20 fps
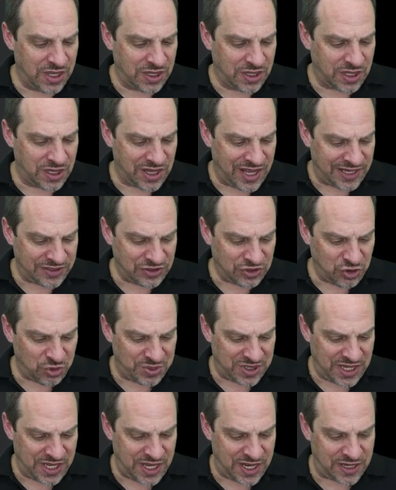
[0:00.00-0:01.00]
Classical
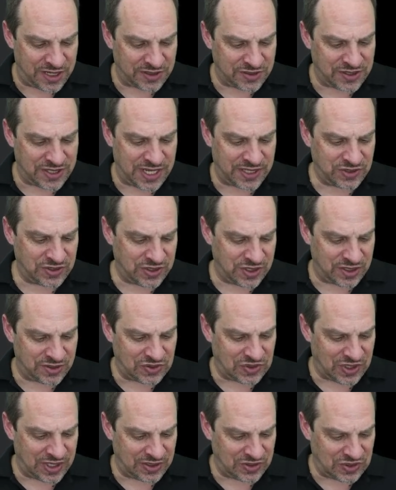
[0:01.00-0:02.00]
mechanics, that's
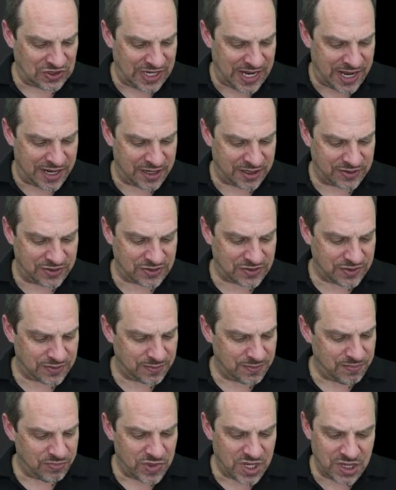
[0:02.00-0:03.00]
things like statics,
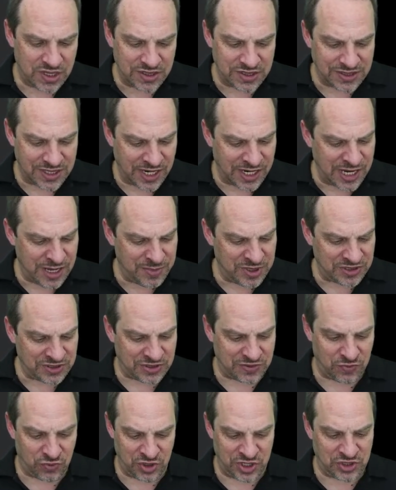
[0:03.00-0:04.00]
dynamics
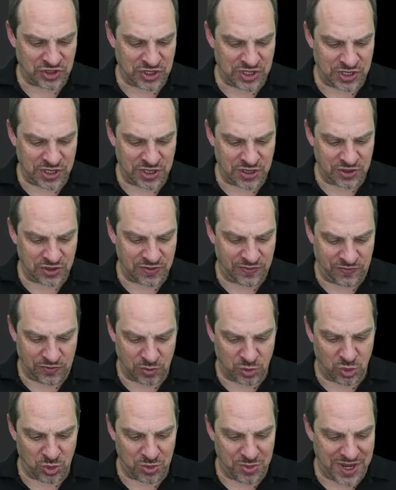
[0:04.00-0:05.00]
of rigid and
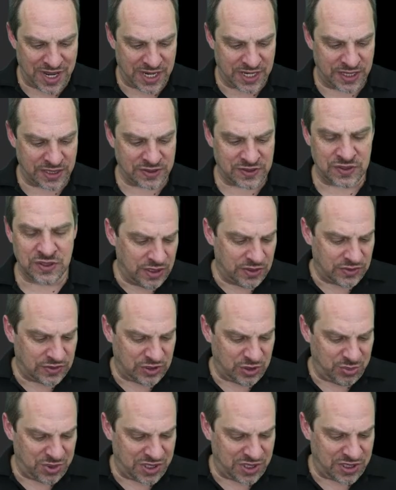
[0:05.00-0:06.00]
deformable bodies,
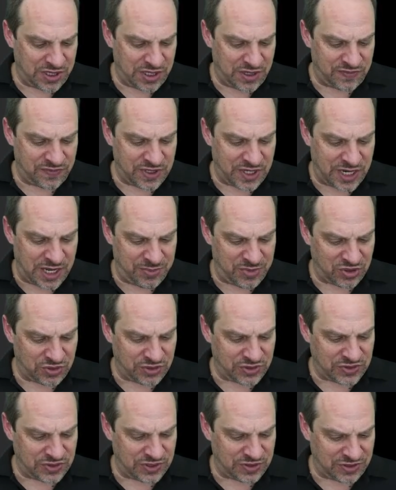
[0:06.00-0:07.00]
stability of
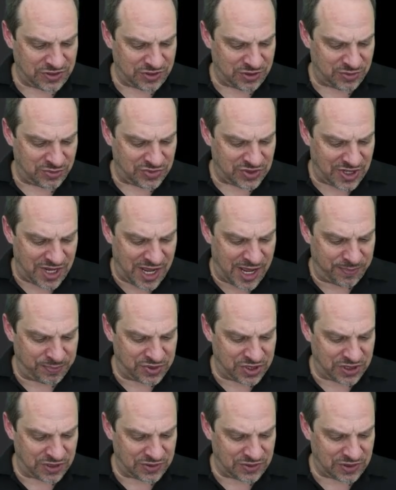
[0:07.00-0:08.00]
dynamical systems,
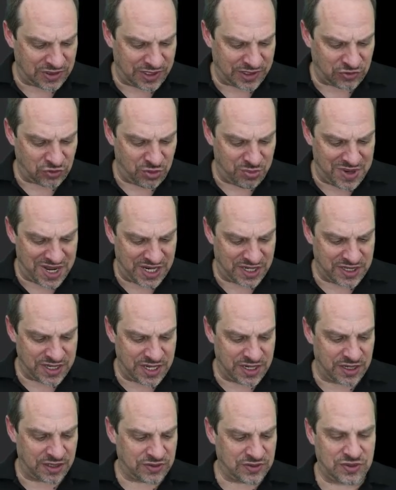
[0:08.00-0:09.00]
optics,
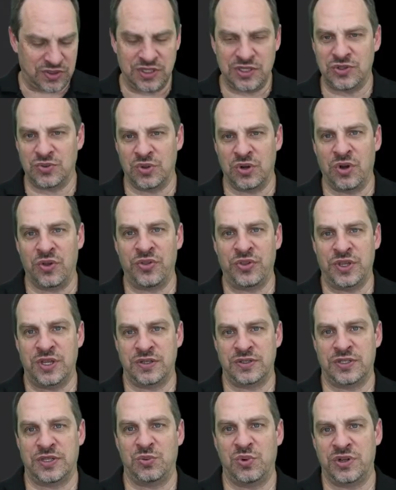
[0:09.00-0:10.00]
electromagnetics. These were all
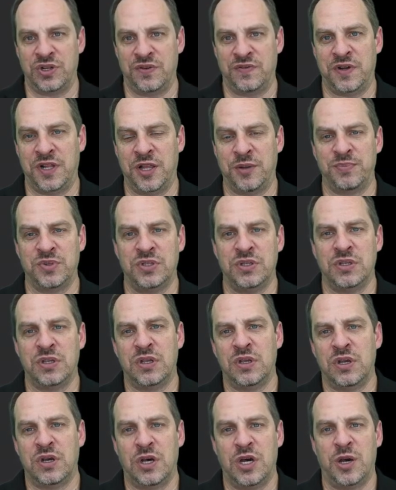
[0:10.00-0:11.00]
things that were developed
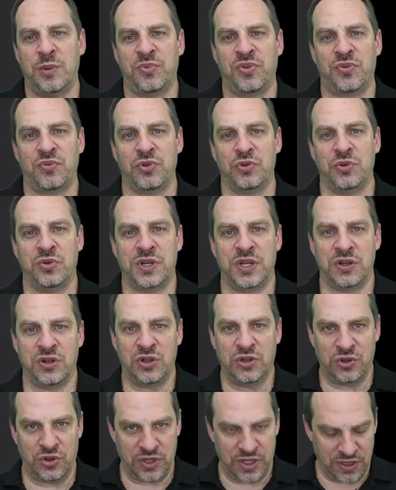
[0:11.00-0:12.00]
up through and
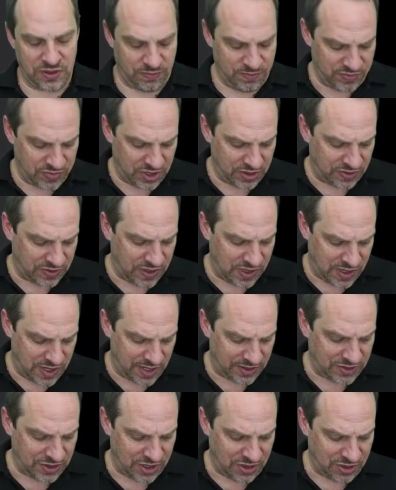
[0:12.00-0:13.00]
including
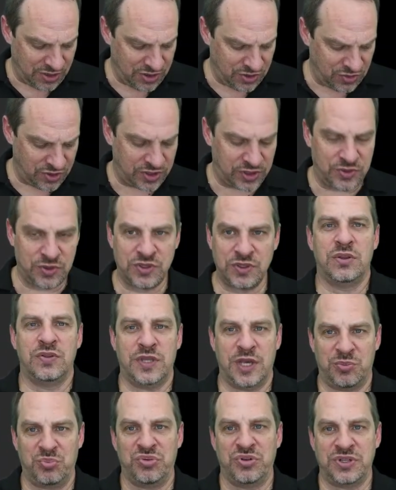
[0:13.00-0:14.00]
the 1800s
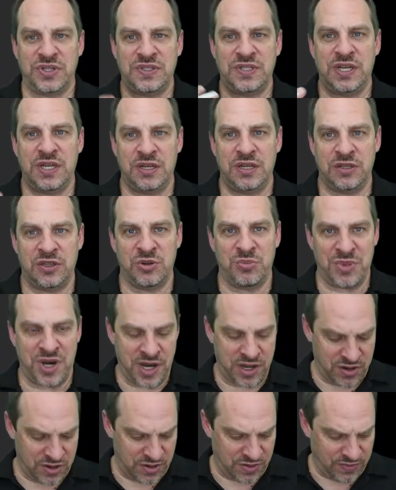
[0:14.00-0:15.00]
that preceded the
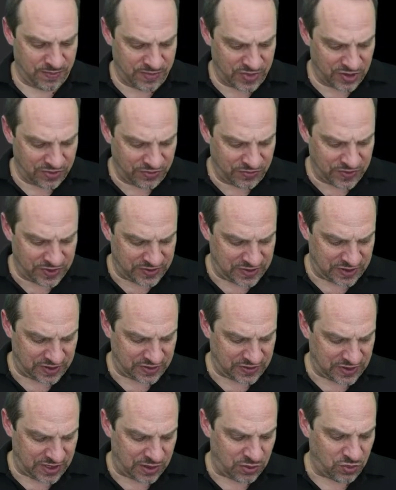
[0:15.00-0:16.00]
modern
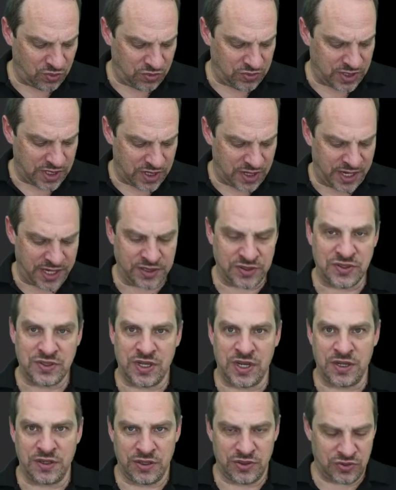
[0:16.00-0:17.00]
physics that, that
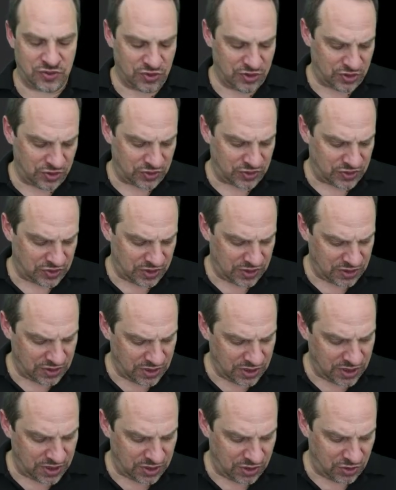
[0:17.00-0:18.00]
Einstein introduced
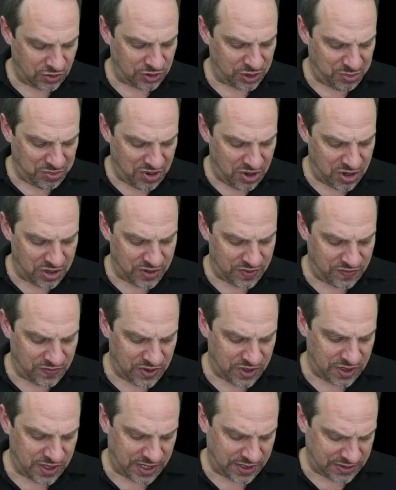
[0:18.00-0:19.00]
in the early part of
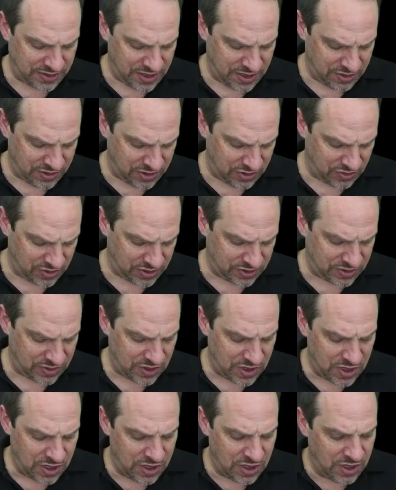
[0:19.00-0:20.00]
the 1900s.
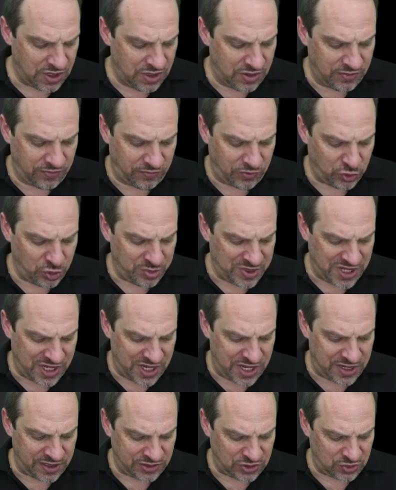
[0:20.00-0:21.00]
Fluid
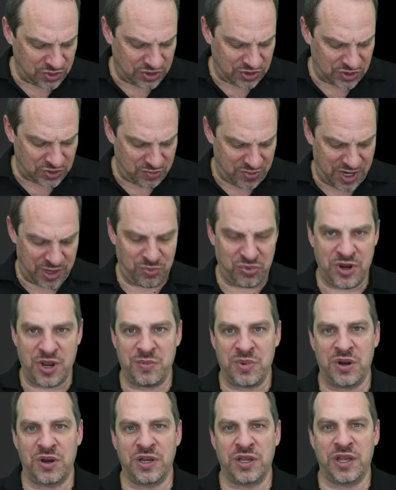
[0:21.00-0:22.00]
mechanics, which is my
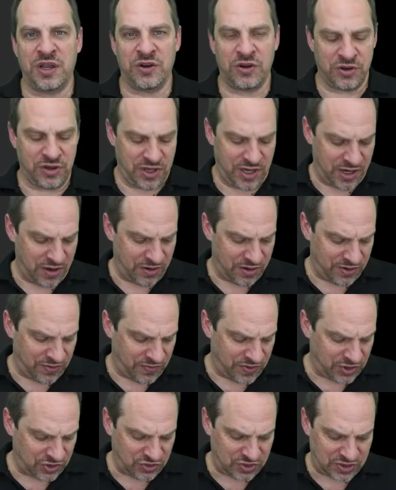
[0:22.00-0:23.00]
primary area
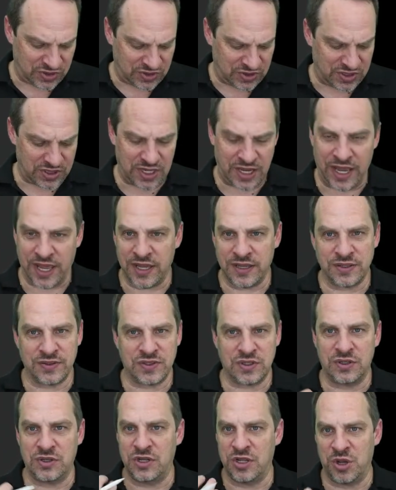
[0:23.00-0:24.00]
of interest, has
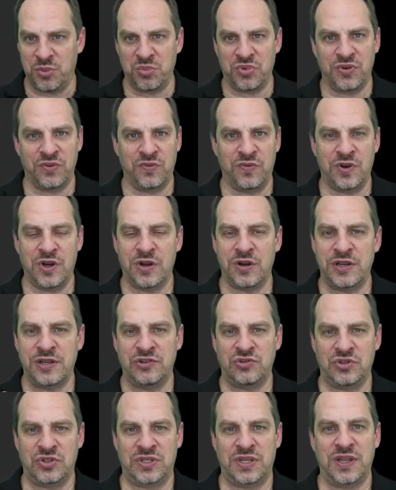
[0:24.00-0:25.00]
a number of very
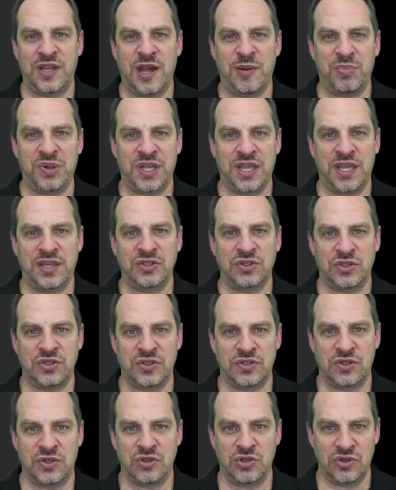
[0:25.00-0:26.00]
interesting
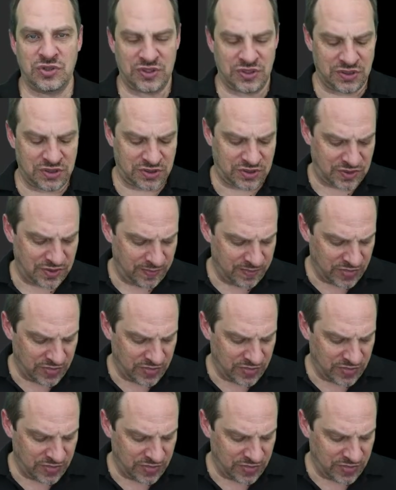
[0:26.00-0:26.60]
applications and uses